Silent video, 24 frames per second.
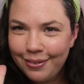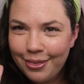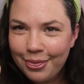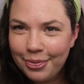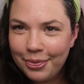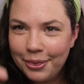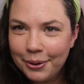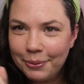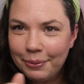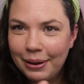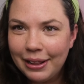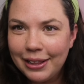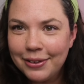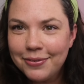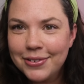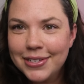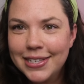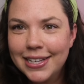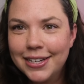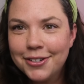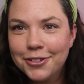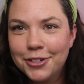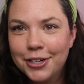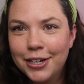The Well of
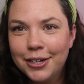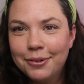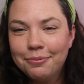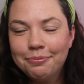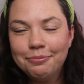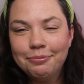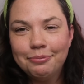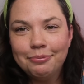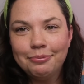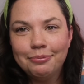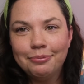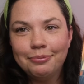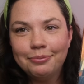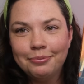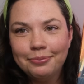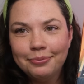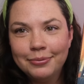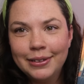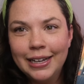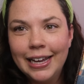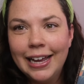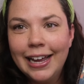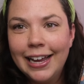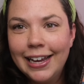Ascension.
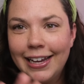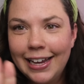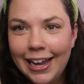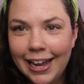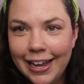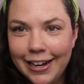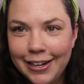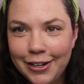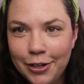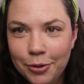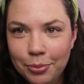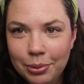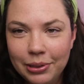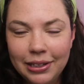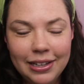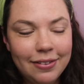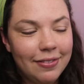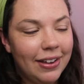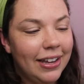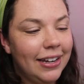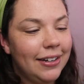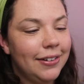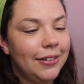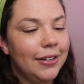Can you believe
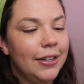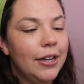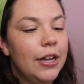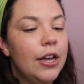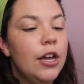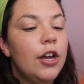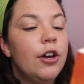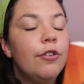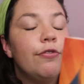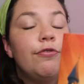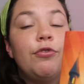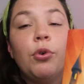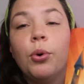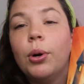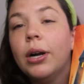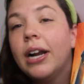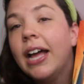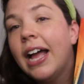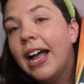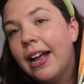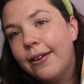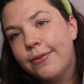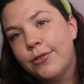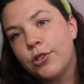it?
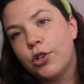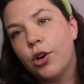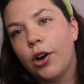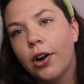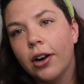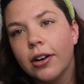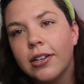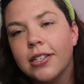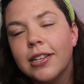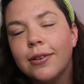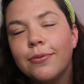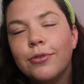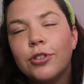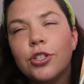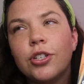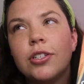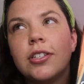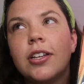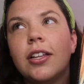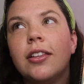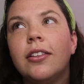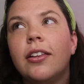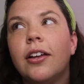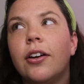4.5 stars. It was just
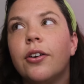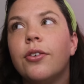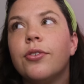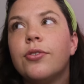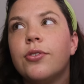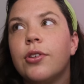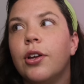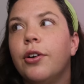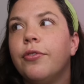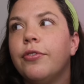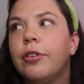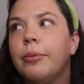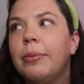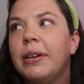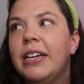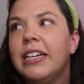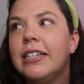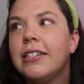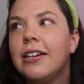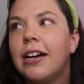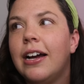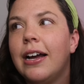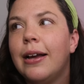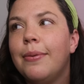a little slow for me at
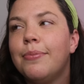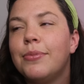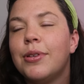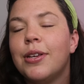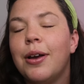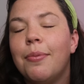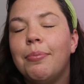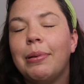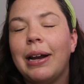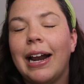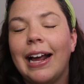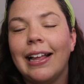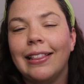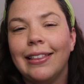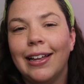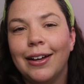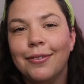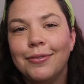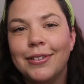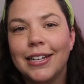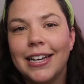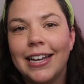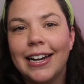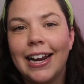times, but I
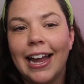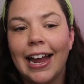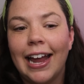loved it.